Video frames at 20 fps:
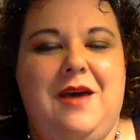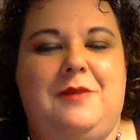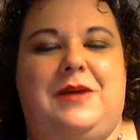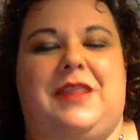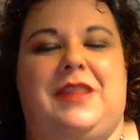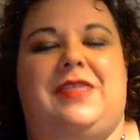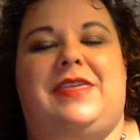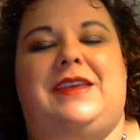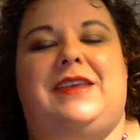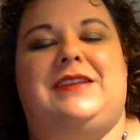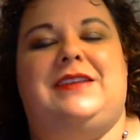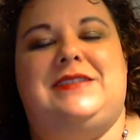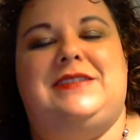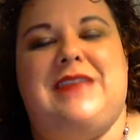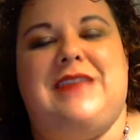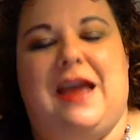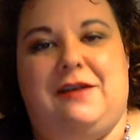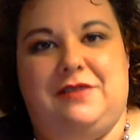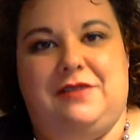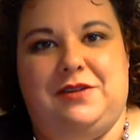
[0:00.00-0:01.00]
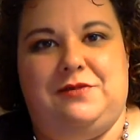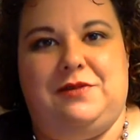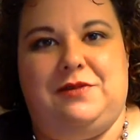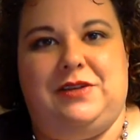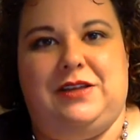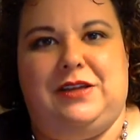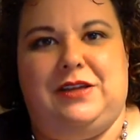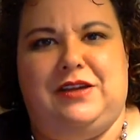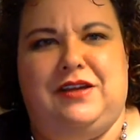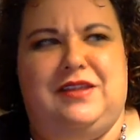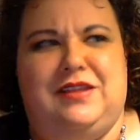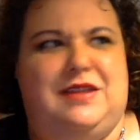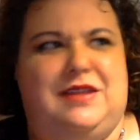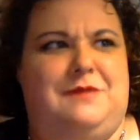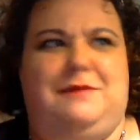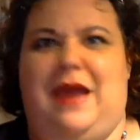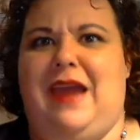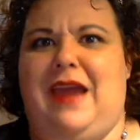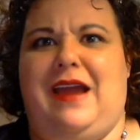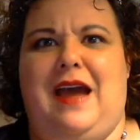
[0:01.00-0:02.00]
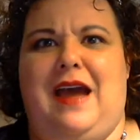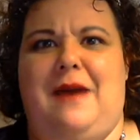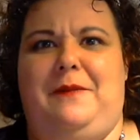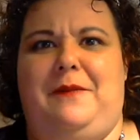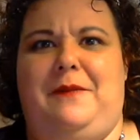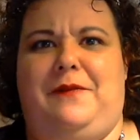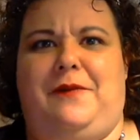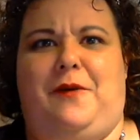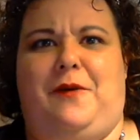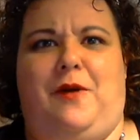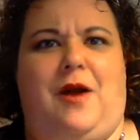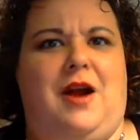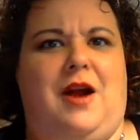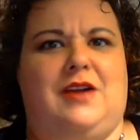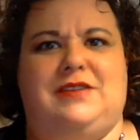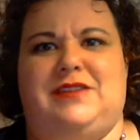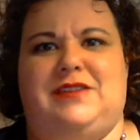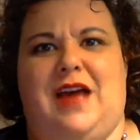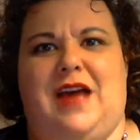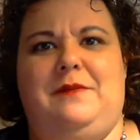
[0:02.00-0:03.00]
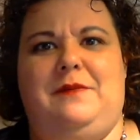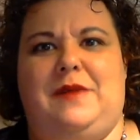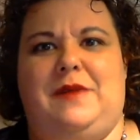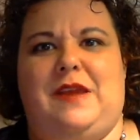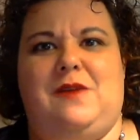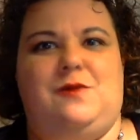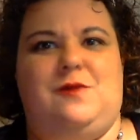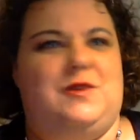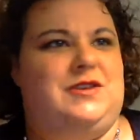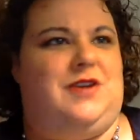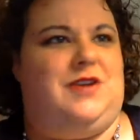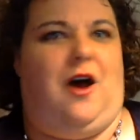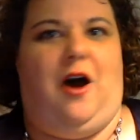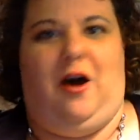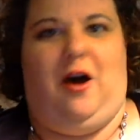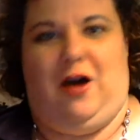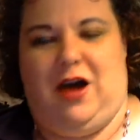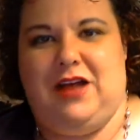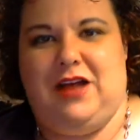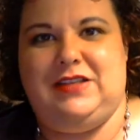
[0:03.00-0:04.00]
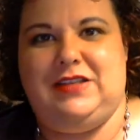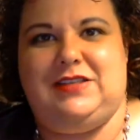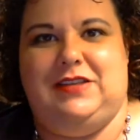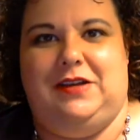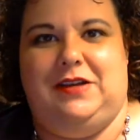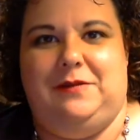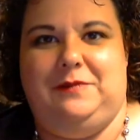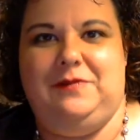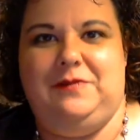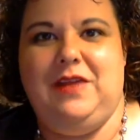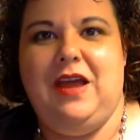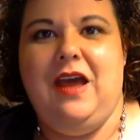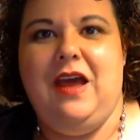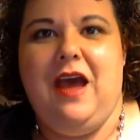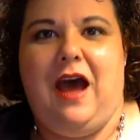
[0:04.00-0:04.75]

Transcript: But things sounded really good. The makeup for our zombie was awesome.